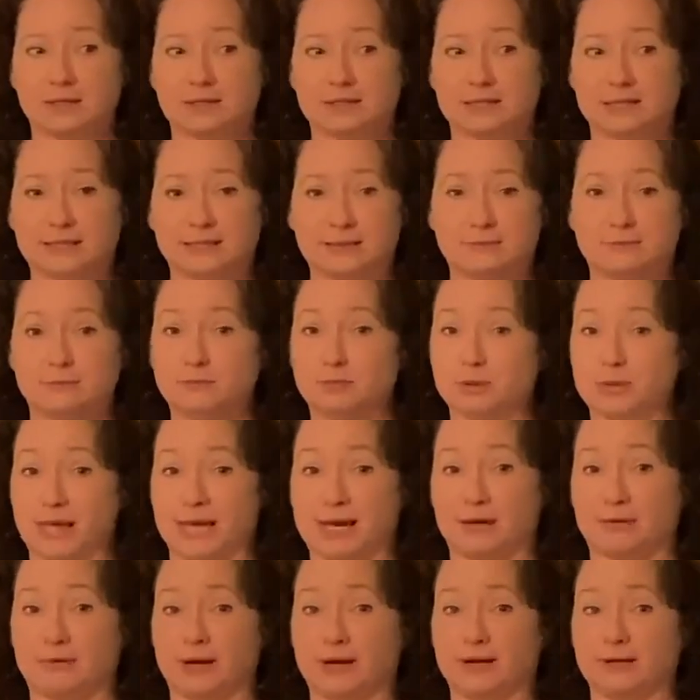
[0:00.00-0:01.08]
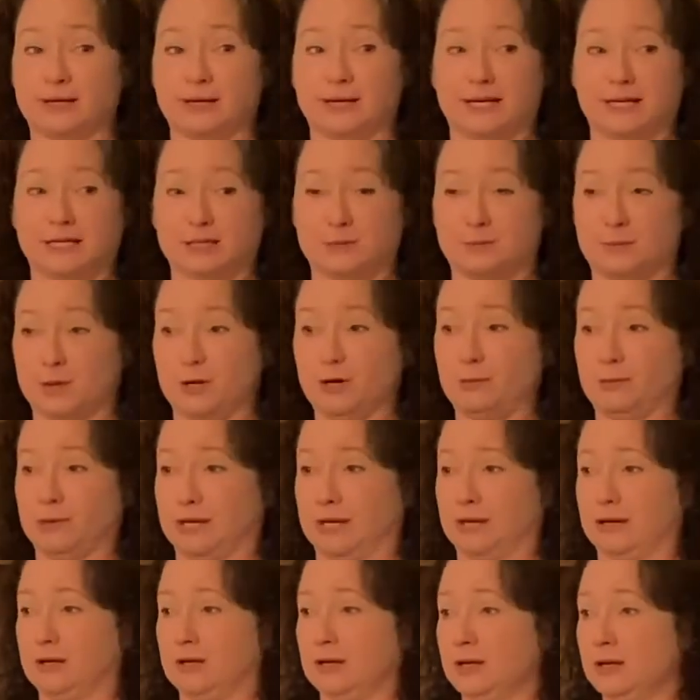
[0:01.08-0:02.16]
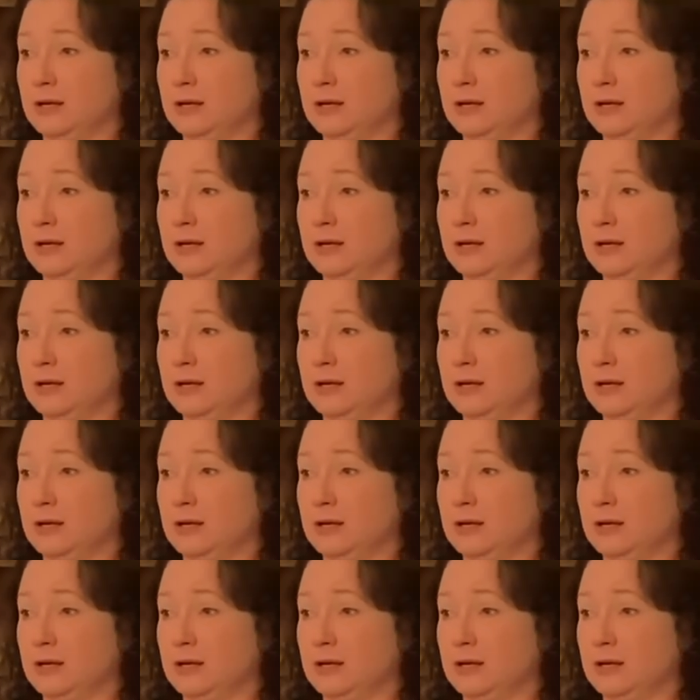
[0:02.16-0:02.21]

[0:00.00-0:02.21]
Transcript: to play around and experiment